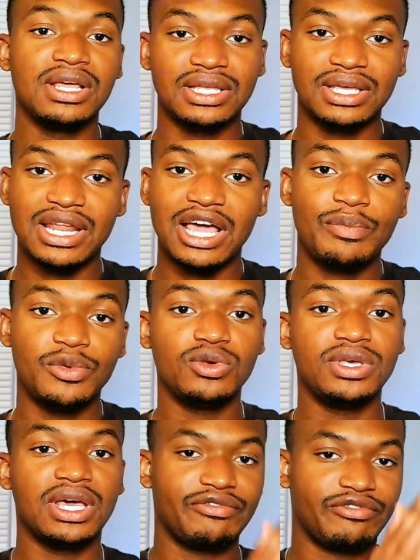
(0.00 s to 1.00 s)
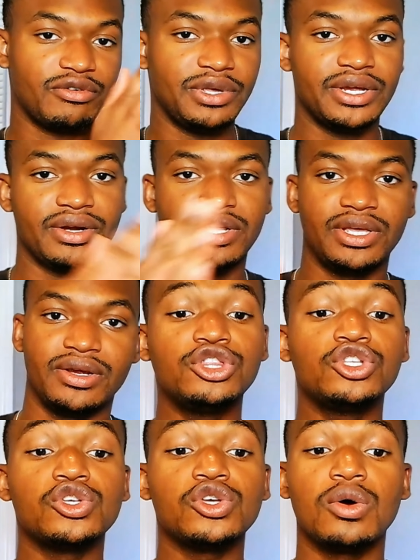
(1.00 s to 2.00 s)
can help you get from here to here.
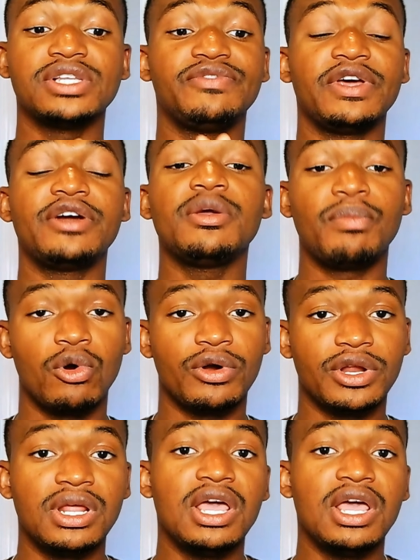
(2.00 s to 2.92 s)
So it's very important.